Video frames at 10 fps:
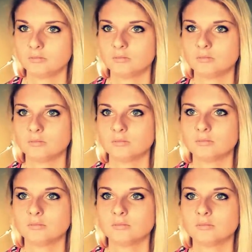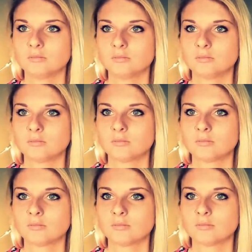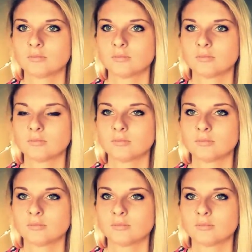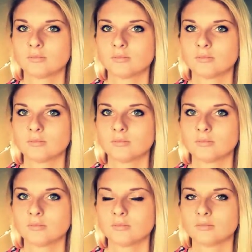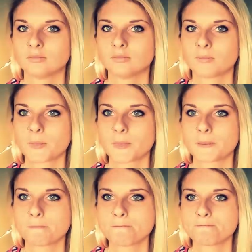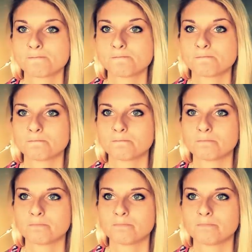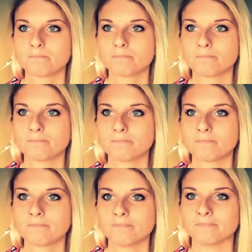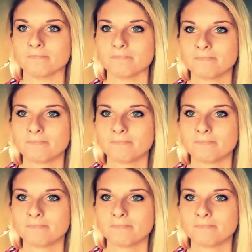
[no speech]